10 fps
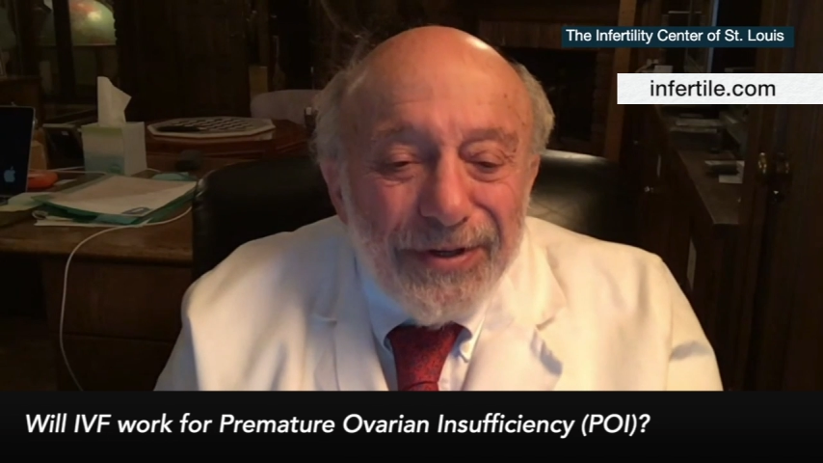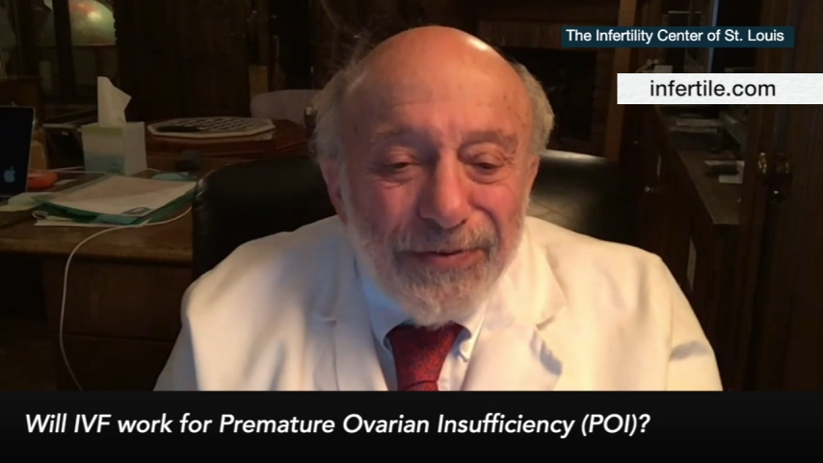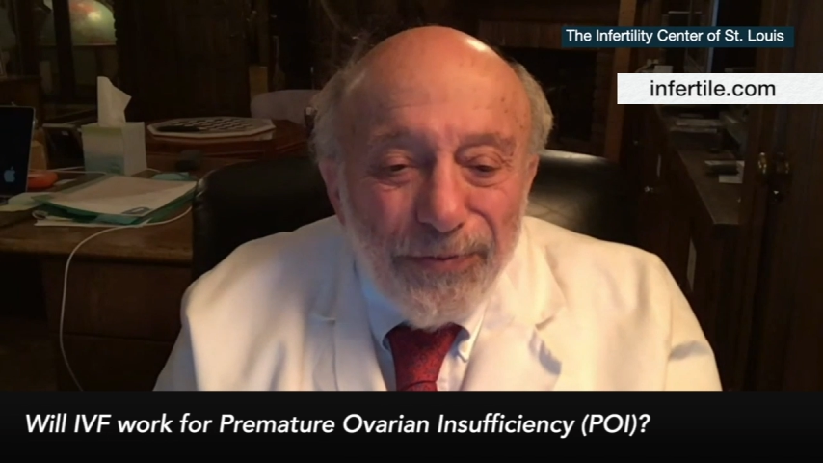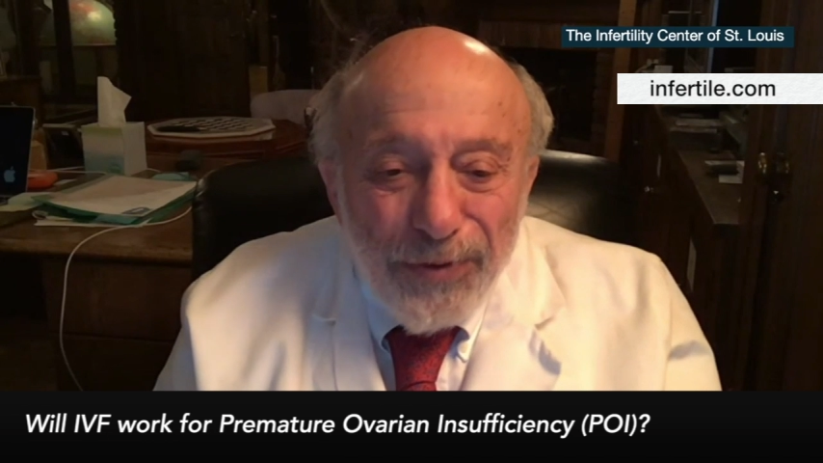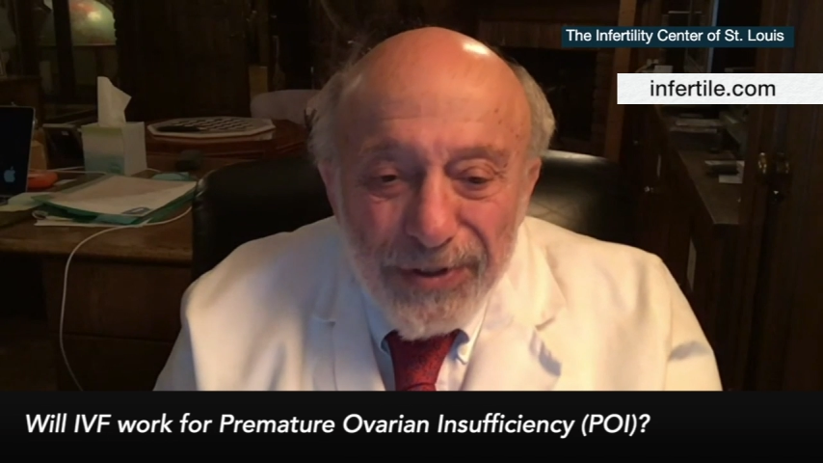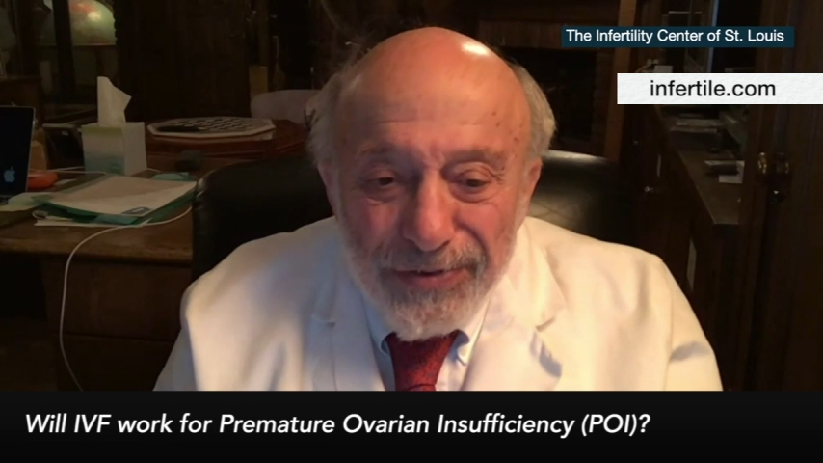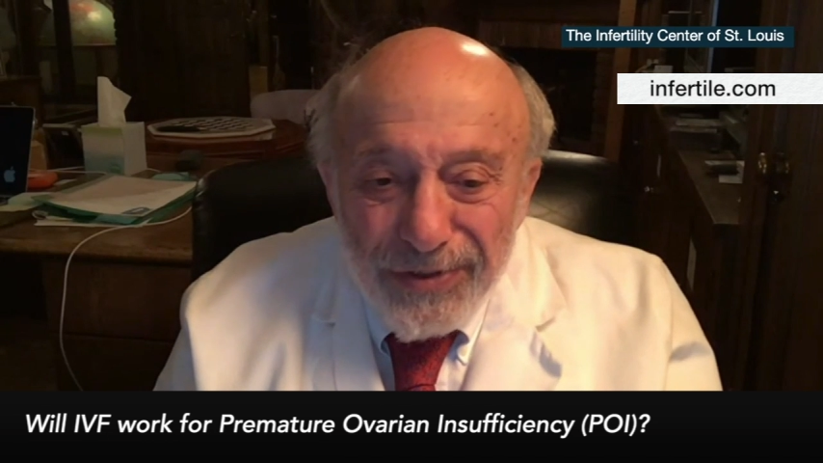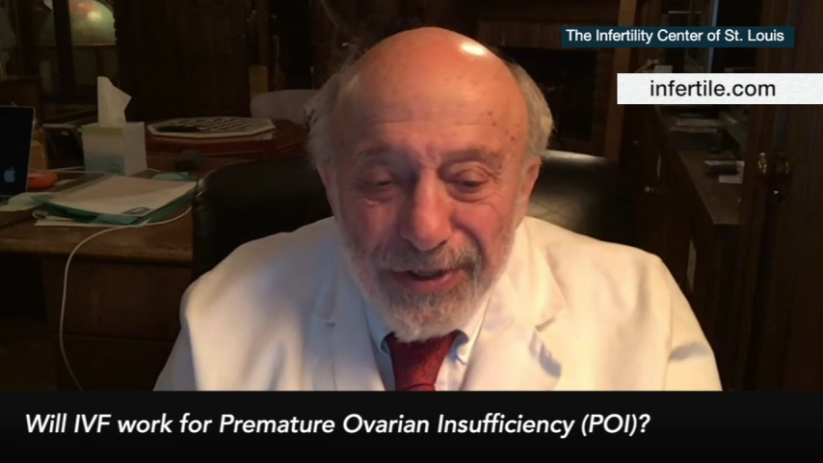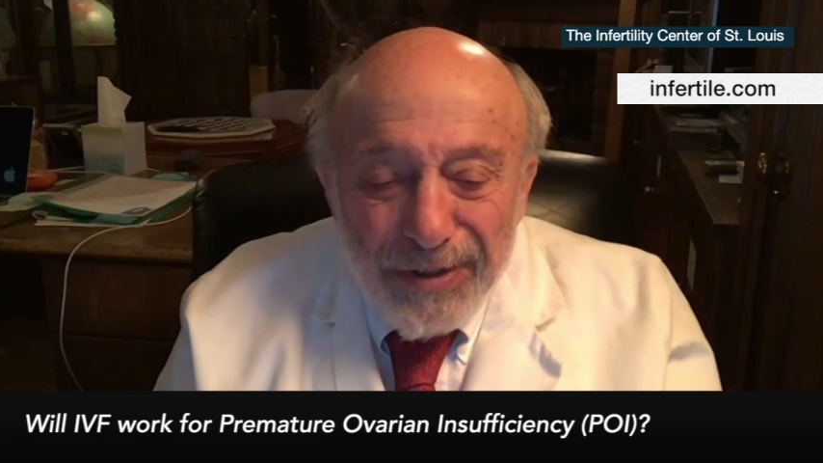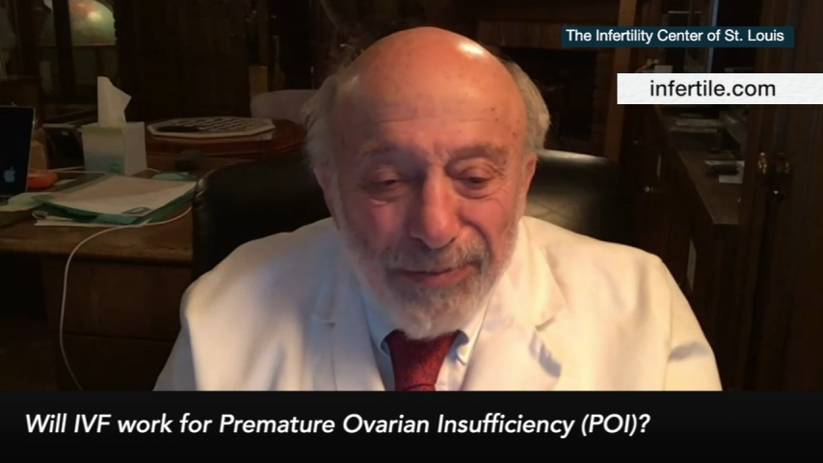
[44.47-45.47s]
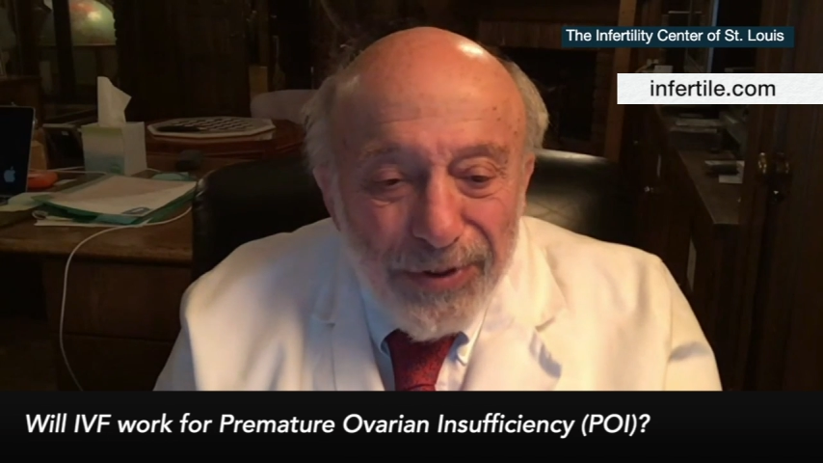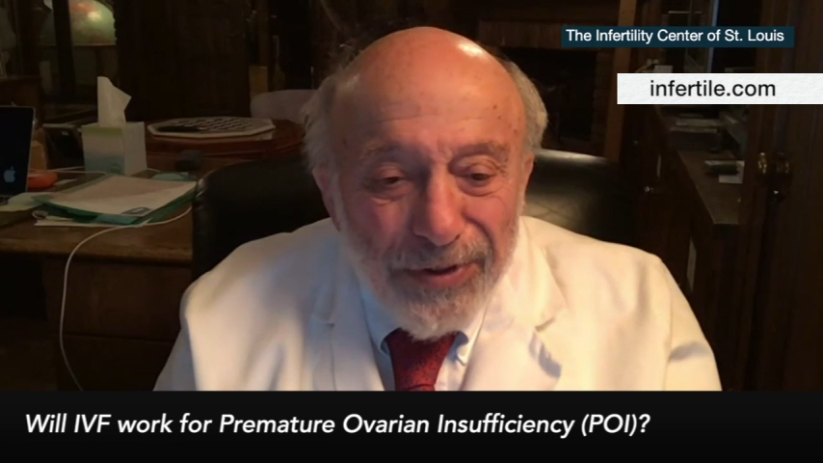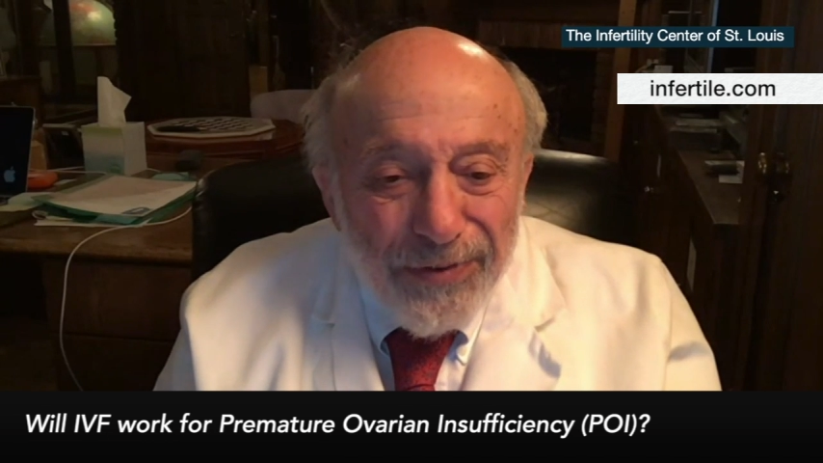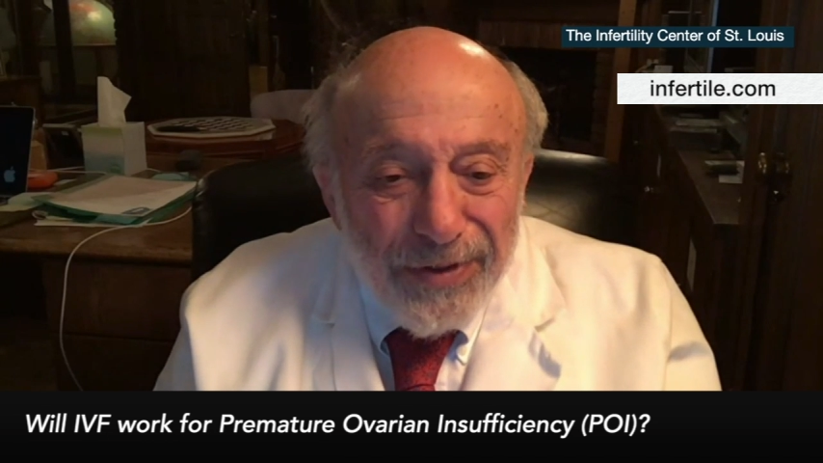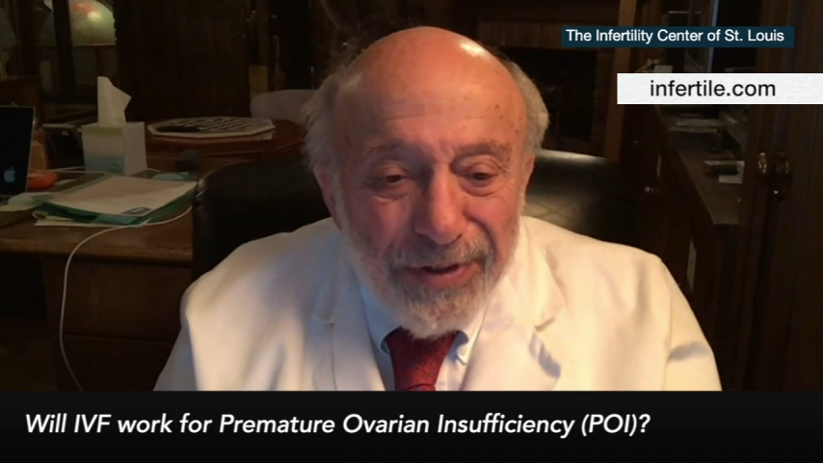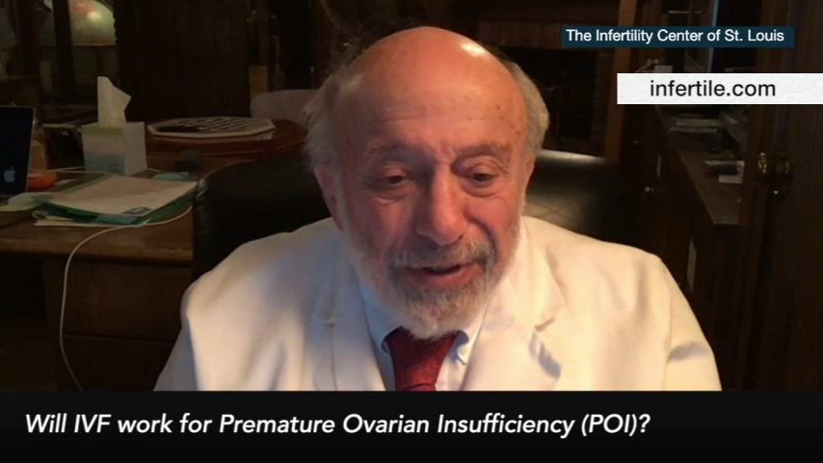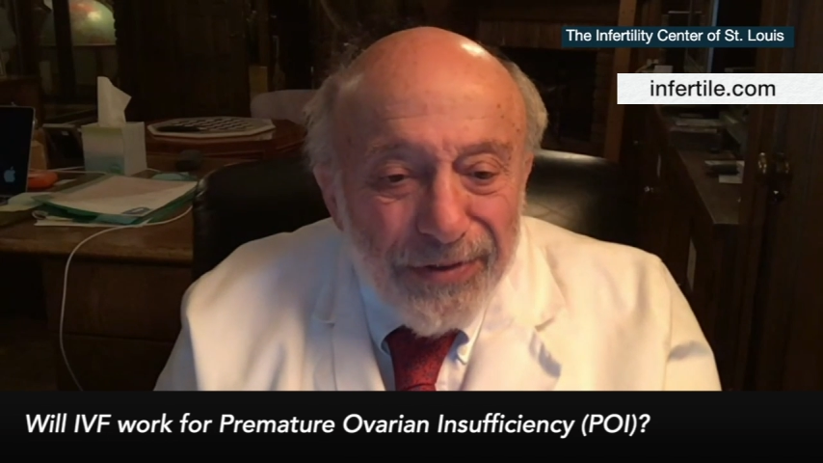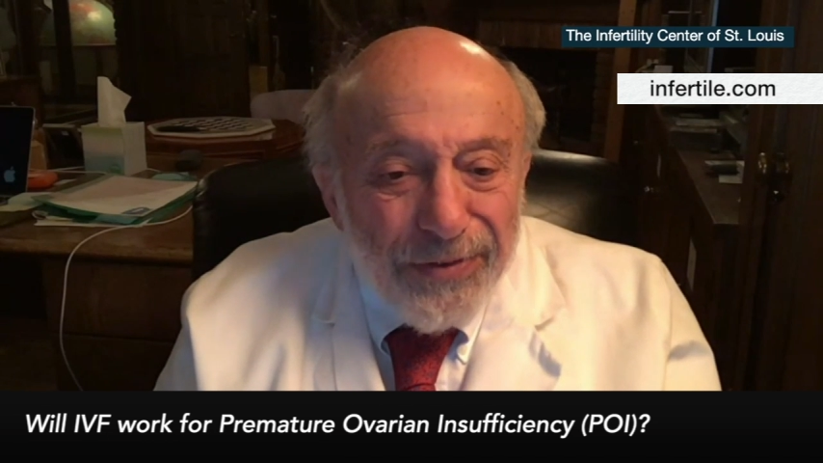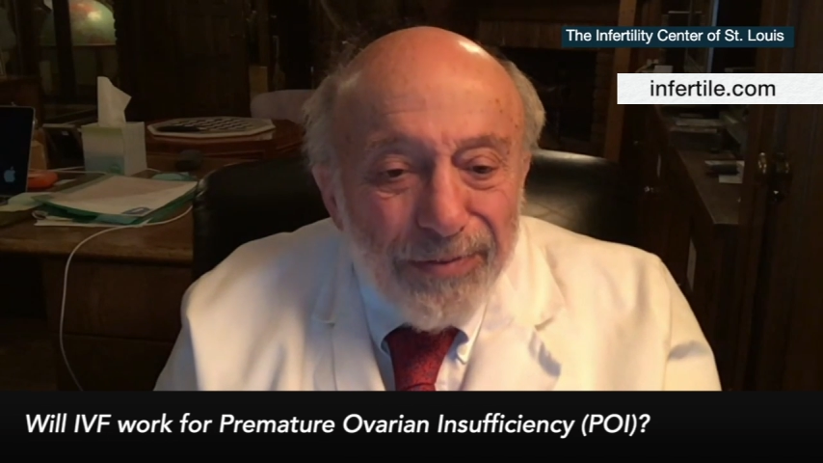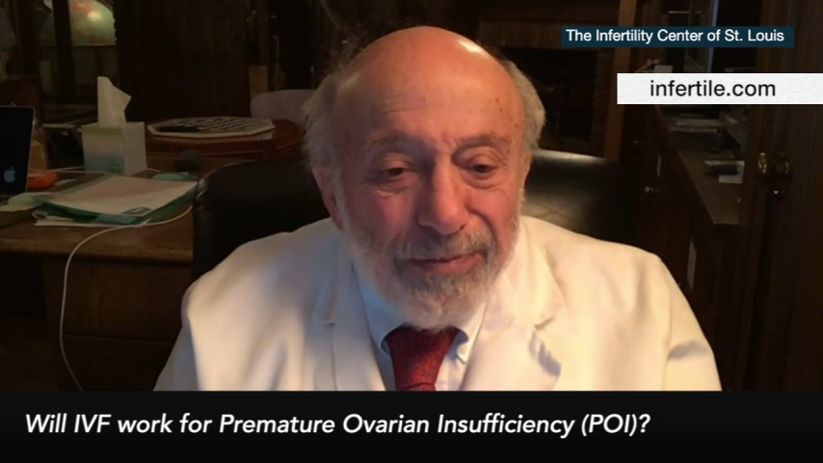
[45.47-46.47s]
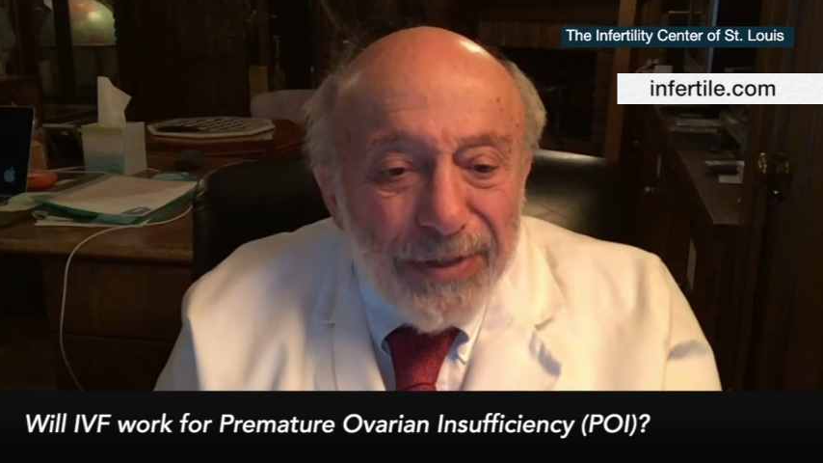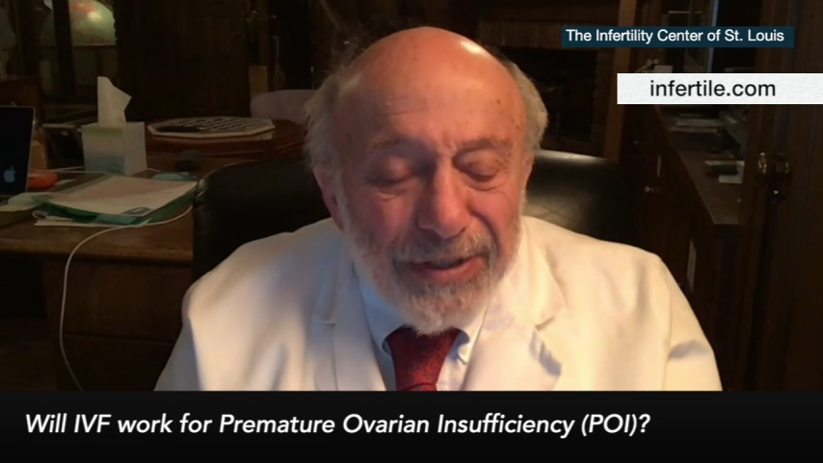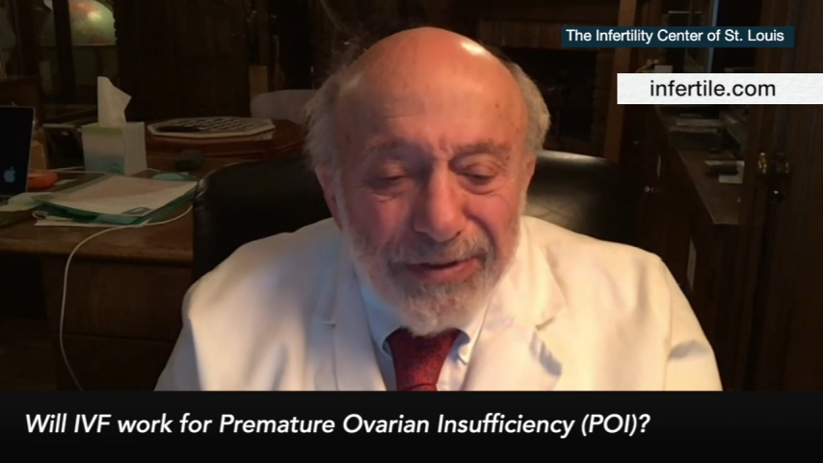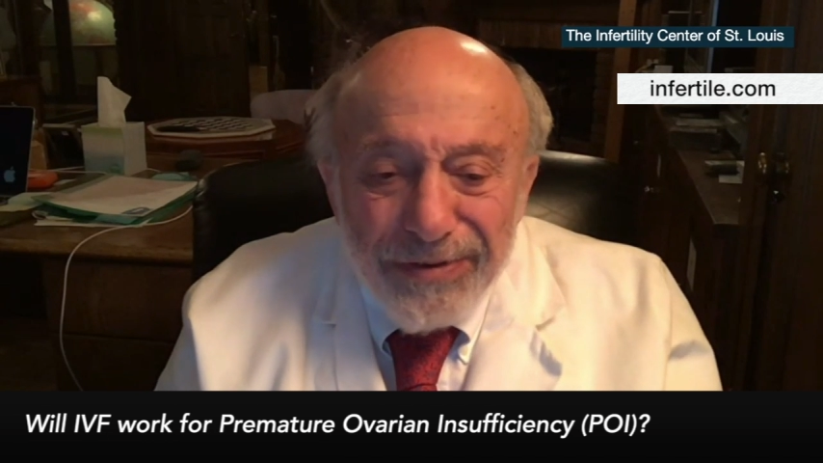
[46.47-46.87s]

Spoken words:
freeze the embryo in another month